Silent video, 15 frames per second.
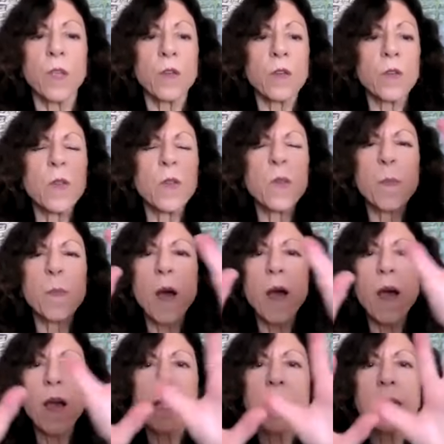Your
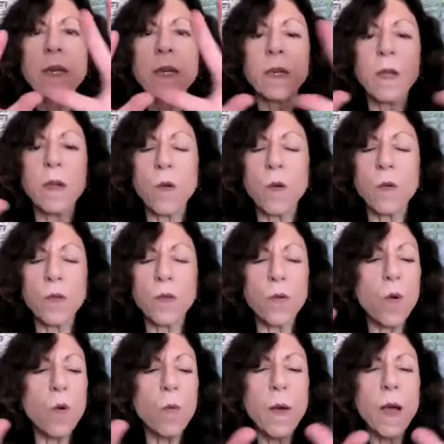spine and your
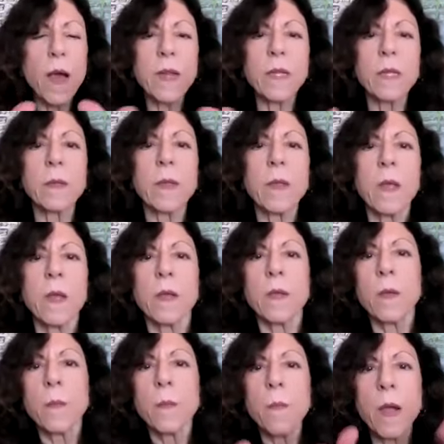whole body
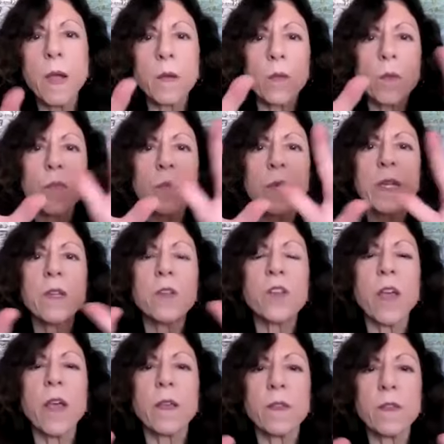might
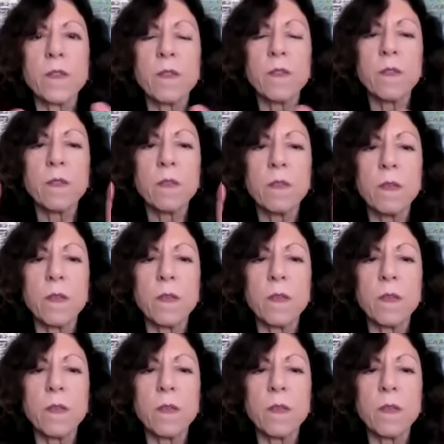readjust.